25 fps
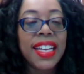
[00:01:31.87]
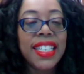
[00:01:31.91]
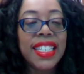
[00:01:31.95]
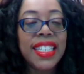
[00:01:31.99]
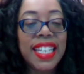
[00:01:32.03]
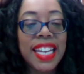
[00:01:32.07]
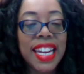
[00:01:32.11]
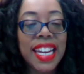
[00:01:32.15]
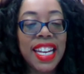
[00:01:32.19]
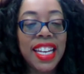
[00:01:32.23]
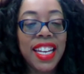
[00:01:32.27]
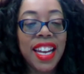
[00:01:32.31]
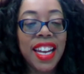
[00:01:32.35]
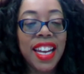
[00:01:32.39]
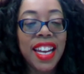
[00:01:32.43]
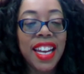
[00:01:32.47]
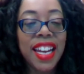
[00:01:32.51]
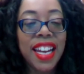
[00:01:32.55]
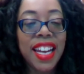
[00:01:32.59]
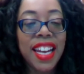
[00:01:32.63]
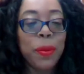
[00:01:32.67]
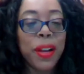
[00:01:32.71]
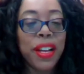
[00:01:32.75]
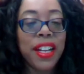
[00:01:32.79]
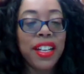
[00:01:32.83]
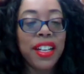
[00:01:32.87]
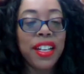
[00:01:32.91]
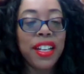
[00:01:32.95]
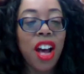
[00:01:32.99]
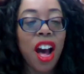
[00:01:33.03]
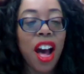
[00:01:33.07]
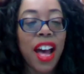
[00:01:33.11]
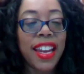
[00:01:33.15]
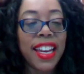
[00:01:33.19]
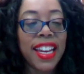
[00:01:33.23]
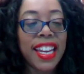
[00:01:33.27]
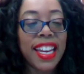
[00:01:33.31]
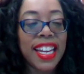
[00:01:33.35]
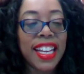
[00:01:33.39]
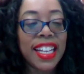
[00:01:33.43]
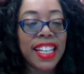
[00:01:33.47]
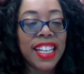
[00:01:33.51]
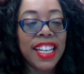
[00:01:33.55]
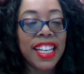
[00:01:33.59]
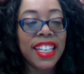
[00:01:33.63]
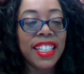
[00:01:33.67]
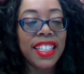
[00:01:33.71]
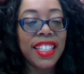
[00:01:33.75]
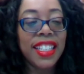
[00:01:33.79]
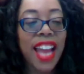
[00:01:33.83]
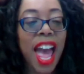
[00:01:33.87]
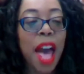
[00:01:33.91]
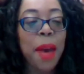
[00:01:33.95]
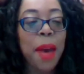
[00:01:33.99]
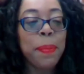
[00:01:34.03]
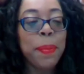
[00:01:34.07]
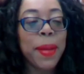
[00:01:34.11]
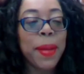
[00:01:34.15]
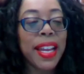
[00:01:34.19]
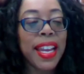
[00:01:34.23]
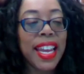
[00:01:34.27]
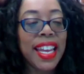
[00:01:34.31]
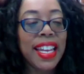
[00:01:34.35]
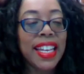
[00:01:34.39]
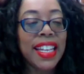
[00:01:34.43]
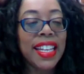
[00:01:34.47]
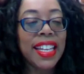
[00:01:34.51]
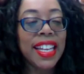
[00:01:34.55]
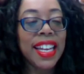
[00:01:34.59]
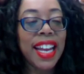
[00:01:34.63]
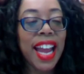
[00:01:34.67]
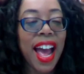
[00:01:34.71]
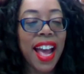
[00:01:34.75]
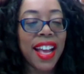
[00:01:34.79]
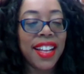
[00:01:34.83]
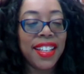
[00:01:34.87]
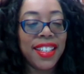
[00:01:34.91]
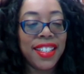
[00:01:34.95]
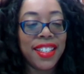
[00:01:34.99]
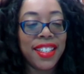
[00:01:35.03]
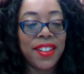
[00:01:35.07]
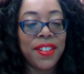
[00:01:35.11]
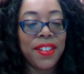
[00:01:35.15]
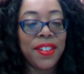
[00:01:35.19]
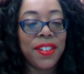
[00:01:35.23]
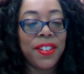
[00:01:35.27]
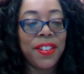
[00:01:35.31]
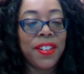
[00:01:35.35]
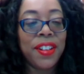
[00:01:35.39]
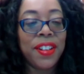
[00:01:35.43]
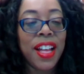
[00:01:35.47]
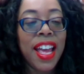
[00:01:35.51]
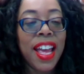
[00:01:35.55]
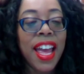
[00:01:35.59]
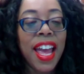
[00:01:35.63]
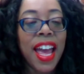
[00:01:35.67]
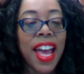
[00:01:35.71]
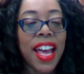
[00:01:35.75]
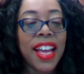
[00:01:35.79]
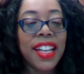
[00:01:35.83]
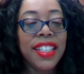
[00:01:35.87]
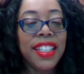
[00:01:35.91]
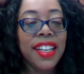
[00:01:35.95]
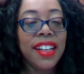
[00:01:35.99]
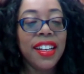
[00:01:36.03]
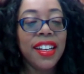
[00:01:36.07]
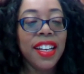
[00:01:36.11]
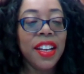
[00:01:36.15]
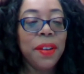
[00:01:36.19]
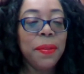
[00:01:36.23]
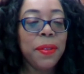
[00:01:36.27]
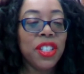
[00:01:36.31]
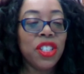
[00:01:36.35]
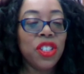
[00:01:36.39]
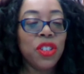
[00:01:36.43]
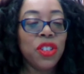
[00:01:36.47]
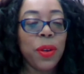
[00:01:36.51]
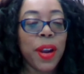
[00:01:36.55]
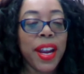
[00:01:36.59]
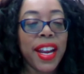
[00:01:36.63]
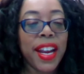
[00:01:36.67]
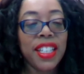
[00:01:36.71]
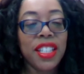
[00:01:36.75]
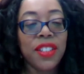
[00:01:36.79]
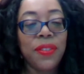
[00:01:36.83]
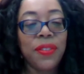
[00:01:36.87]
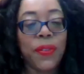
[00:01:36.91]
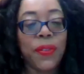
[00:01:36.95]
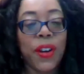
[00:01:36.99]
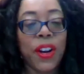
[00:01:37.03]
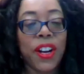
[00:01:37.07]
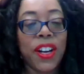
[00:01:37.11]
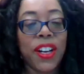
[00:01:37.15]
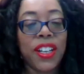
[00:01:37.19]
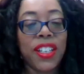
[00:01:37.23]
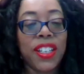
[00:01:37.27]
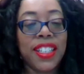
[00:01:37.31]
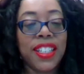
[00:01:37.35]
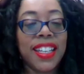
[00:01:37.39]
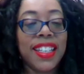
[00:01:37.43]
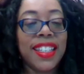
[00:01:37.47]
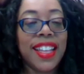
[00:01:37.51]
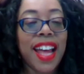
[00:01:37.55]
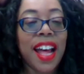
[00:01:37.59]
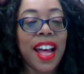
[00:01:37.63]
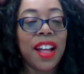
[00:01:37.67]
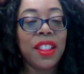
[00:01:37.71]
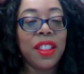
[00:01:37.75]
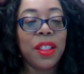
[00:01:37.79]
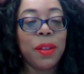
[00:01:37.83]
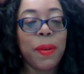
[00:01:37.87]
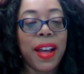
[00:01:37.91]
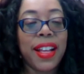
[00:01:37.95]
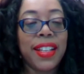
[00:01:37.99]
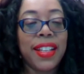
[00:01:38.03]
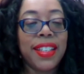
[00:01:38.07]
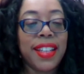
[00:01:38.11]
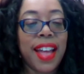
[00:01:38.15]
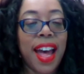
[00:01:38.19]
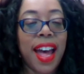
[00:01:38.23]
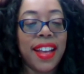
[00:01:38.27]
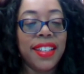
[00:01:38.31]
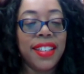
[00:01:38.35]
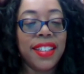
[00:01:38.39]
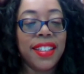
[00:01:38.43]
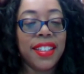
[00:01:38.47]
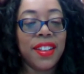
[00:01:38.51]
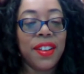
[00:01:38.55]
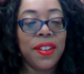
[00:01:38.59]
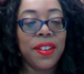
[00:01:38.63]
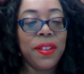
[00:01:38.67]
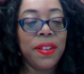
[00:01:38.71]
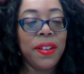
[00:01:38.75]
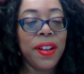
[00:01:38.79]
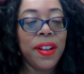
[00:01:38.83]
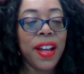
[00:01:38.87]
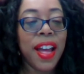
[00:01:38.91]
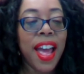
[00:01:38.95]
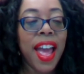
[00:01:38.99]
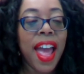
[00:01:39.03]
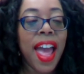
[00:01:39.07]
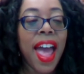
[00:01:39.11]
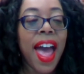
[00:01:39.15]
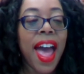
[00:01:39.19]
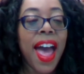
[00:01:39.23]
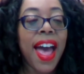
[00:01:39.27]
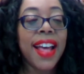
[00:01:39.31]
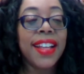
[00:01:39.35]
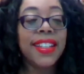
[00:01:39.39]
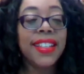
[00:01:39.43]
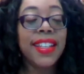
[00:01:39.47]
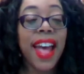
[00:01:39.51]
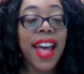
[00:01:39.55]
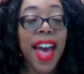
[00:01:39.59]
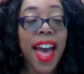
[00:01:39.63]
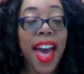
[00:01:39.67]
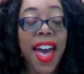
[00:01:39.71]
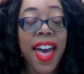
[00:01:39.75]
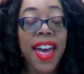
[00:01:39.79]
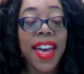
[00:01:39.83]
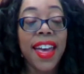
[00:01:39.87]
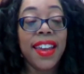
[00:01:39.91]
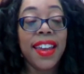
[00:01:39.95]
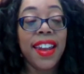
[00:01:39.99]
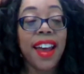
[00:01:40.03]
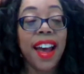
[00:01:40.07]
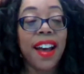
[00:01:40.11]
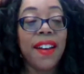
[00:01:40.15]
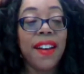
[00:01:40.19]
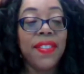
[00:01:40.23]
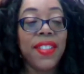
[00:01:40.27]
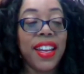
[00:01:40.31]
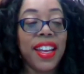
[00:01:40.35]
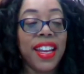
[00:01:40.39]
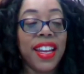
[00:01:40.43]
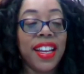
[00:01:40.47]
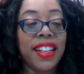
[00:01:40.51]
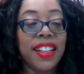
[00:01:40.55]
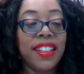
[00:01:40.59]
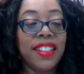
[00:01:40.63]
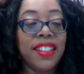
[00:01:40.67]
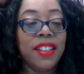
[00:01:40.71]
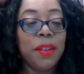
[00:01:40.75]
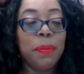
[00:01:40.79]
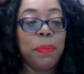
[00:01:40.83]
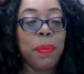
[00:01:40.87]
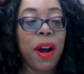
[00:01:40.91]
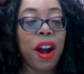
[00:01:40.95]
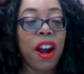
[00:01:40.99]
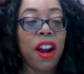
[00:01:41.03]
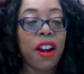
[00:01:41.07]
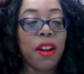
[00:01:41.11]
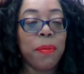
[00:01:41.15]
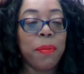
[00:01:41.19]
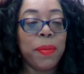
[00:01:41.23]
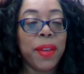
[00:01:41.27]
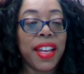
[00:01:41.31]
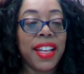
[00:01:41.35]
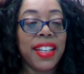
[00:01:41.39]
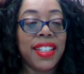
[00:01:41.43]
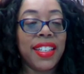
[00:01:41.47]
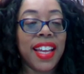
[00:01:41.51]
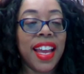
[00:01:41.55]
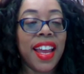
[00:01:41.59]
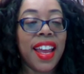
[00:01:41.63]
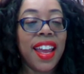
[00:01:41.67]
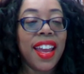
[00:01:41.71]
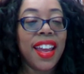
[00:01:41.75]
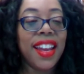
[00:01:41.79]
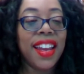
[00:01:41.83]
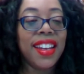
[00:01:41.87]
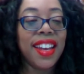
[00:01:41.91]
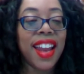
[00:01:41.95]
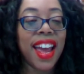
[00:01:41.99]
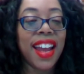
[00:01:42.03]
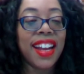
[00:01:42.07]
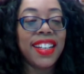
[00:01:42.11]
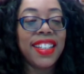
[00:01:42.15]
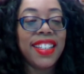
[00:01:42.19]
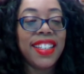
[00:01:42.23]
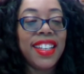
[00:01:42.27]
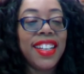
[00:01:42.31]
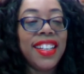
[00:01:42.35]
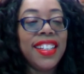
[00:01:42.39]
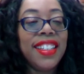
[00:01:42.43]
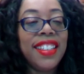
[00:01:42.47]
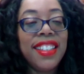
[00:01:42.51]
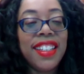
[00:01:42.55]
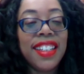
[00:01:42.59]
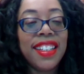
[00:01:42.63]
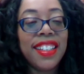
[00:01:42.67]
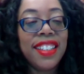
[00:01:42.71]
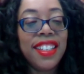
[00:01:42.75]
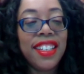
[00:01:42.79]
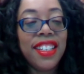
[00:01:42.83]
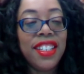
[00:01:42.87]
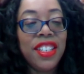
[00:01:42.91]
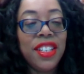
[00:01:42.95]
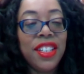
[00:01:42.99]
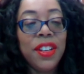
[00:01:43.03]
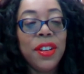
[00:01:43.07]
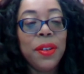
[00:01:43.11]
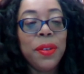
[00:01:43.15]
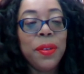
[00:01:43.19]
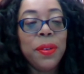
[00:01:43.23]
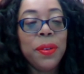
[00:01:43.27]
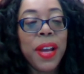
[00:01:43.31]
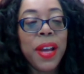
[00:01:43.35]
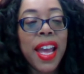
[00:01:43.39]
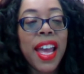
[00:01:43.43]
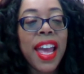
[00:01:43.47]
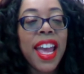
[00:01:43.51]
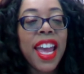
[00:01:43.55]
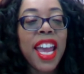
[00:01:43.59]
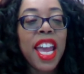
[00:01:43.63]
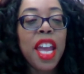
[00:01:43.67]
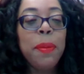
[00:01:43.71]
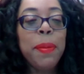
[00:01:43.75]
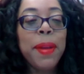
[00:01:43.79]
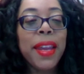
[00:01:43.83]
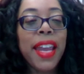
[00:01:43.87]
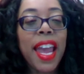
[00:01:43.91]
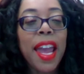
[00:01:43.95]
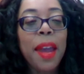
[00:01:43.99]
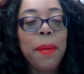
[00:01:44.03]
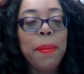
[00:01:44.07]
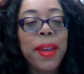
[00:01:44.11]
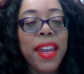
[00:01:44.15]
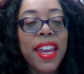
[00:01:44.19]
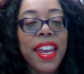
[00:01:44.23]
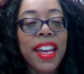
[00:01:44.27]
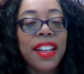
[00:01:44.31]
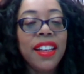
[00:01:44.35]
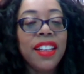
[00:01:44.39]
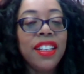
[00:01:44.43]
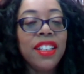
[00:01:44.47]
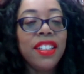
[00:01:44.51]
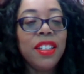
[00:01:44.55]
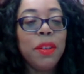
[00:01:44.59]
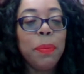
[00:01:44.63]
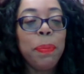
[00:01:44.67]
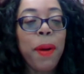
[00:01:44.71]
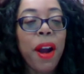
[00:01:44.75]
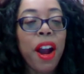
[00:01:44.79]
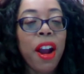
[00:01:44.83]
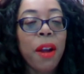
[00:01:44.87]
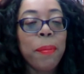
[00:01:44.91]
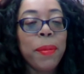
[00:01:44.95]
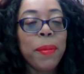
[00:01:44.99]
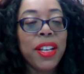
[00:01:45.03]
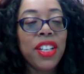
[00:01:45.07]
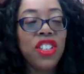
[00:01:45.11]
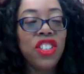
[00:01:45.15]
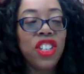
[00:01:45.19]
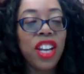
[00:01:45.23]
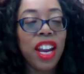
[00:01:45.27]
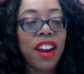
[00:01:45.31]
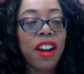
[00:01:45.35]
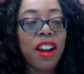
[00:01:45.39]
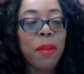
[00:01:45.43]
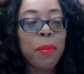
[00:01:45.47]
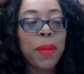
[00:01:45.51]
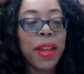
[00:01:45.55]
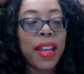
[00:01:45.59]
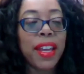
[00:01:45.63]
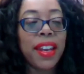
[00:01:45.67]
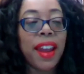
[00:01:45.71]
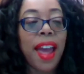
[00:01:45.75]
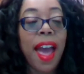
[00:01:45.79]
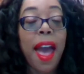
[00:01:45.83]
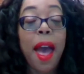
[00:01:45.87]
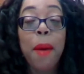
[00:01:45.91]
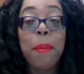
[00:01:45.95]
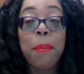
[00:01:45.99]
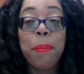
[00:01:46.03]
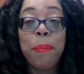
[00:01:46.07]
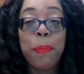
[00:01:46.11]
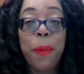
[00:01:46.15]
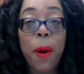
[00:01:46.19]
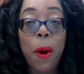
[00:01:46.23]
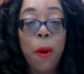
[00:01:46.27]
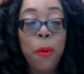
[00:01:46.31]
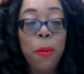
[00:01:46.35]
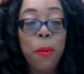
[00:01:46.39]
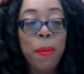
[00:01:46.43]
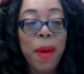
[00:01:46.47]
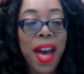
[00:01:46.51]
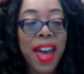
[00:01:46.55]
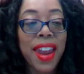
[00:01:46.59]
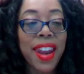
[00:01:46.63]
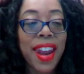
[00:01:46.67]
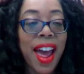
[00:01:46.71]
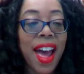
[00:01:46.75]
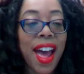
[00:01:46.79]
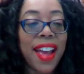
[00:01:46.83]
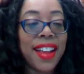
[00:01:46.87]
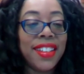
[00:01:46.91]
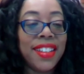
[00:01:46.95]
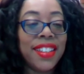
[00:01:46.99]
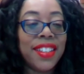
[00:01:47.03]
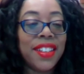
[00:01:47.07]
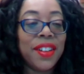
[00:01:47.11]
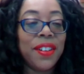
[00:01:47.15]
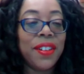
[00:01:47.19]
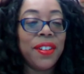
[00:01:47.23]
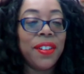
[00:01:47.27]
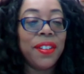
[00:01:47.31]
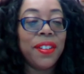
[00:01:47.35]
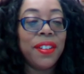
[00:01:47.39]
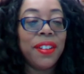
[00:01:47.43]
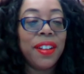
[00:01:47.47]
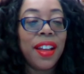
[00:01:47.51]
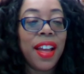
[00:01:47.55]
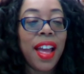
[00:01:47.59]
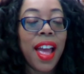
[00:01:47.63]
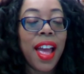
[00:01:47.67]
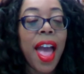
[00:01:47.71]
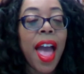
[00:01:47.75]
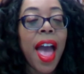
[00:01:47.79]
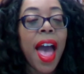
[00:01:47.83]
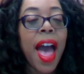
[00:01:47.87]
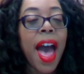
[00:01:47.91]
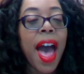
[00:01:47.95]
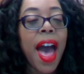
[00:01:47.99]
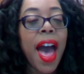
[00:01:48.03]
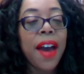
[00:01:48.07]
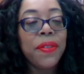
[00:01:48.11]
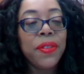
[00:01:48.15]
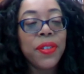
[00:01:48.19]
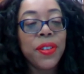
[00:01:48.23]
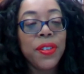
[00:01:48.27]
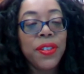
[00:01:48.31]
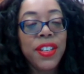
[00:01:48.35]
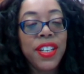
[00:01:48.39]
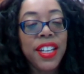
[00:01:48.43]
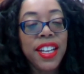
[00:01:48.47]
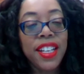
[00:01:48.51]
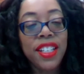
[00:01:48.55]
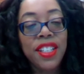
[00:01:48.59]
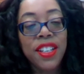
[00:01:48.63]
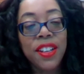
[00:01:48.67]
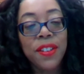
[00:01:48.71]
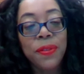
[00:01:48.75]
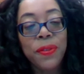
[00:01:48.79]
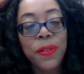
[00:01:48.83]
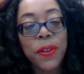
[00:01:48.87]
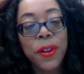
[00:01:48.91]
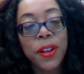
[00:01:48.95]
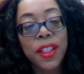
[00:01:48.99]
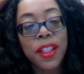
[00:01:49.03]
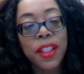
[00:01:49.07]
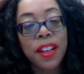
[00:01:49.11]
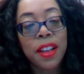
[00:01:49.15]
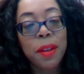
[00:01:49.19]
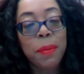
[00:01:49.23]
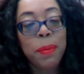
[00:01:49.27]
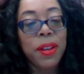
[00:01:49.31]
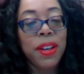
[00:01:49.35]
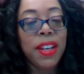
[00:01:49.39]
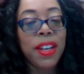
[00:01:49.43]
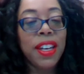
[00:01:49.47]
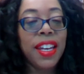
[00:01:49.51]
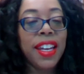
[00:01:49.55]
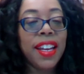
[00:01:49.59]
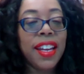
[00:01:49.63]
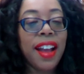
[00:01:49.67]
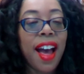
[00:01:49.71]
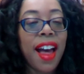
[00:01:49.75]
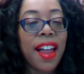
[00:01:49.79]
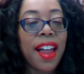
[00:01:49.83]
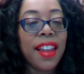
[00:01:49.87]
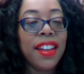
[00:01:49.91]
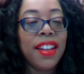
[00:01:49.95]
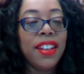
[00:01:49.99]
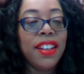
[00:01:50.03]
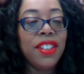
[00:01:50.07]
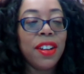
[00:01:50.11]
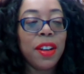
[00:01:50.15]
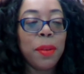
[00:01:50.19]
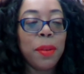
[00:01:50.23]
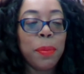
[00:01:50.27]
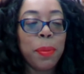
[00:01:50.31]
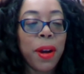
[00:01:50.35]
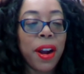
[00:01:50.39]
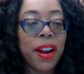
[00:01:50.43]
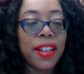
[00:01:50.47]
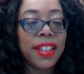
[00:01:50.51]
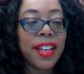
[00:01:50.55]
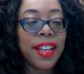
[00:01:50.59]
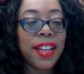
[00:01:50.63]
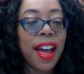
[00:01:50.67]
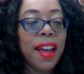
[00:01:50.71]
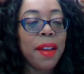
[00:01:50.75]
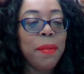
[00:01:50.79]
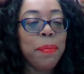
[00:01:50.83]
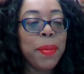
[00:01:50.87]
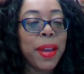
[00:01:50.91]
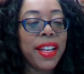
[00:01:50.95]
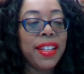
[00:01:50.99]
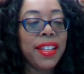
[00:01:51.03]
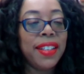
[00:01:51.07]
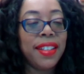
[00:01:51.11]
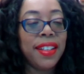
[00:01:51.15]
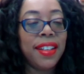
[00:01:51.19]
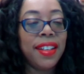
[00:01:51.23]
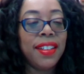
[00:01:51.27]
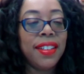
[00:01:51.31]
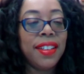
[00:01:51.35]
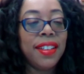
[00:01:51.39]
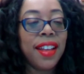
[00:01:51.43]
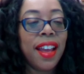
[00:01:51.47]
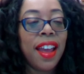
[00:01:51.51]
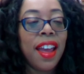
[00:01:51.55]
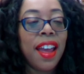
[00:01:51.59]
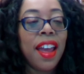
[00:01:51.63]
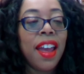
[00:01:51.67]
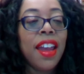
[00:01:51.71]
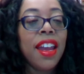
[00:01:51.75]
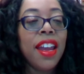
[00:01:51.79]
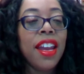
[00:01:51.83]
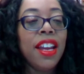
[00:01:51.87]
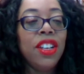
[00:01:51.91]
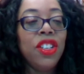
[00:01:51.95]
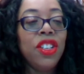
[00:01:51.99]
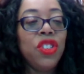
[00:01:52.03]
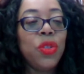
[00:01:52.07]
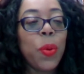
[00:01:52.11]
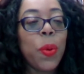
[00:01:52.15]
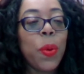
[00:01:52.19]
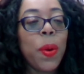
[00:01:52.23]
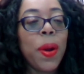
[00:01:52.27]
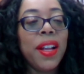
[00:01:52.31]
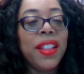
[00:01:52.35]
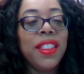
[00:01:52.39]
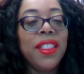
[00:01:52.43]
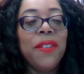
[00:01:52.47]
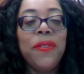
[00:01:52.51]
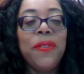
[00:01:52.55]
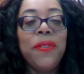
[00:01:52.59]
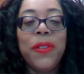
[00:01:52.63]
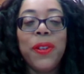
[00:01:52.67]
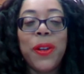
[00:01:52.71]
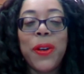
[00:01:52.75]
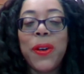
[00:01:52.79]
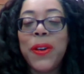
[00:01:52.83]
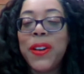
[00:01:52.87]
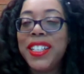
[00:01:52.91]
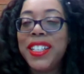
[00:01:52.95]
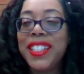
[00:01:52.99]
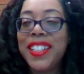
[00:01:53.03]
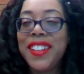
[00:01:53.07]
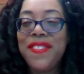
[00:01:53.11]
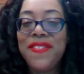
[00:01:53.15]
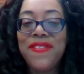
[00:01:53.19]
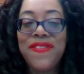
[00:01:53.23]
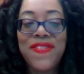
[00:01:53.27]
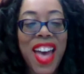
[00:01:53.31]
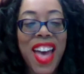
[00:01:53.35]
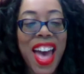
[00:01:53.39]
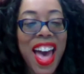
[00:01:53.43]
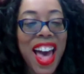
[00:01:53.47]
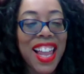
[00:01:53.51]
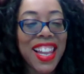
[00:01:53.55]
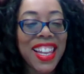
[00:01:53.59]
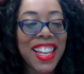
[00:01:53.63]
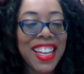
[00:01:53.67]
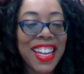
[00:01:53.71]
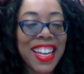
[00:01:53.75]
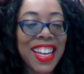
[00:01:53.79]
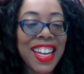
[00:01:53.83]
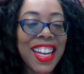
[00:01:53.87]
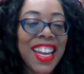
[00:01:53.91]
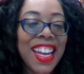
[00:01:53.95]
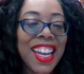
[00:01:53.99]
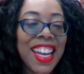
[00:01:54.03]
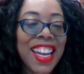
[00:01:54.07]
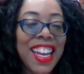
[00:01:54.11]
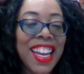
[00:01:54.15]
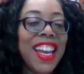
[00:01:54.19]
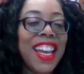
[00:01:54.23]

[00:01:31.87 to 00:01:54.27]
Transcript: Dean Underwood taught English at McKinley High School until he was transferred to Southwest High School as head of the English department. In 1962, he became English department chairman at Beaumont High School. After teaching for the community college on a part-time basis, he joined the Florissant Valley